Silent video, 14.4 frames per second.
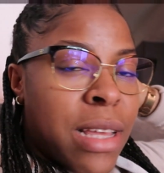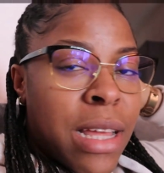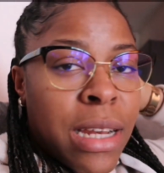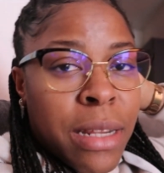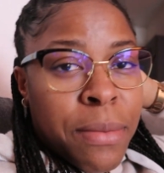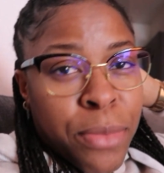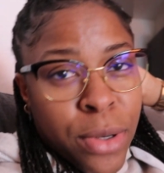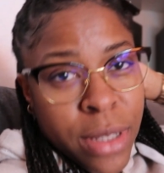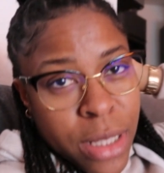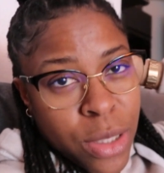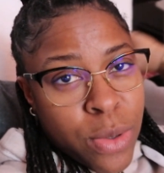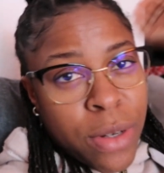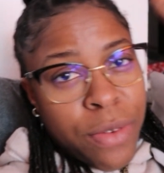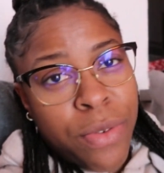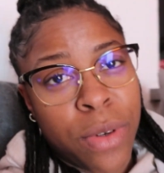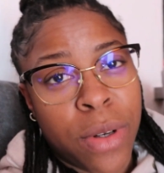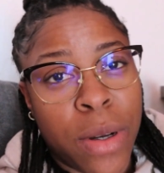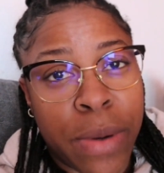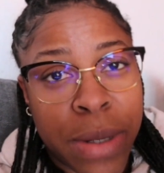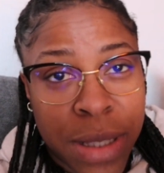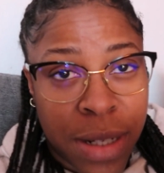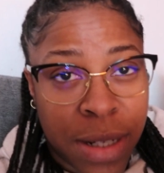I need more than 24
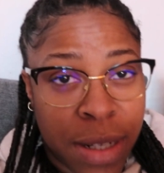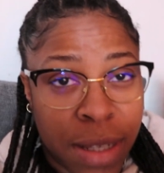hours in a